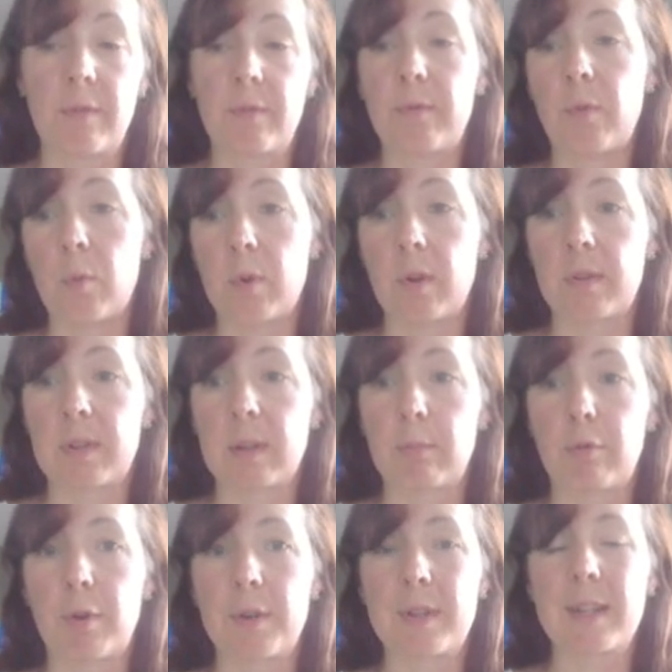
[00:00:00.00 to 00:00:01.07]
forecasting
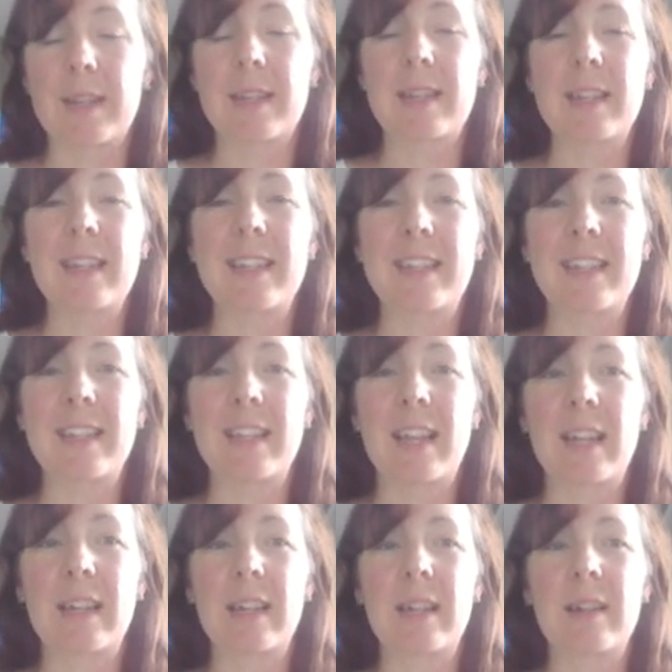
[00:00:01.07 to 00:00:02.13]
process is to
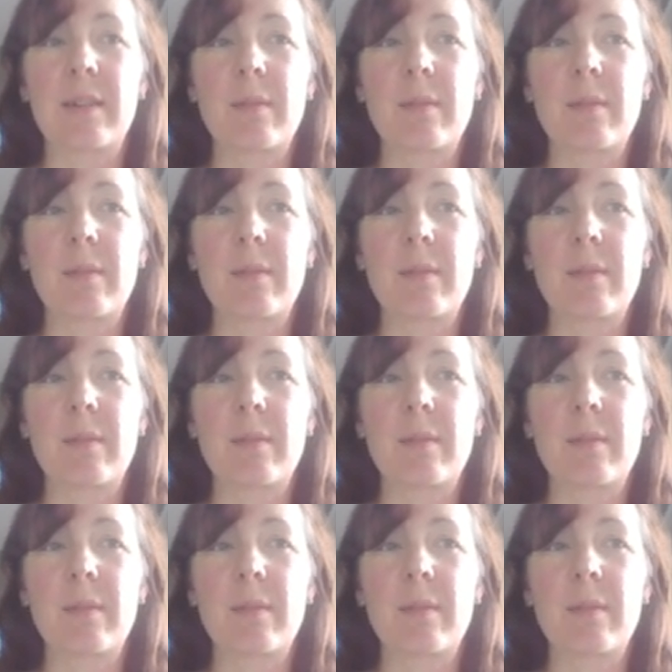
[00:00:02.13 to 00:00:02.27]
then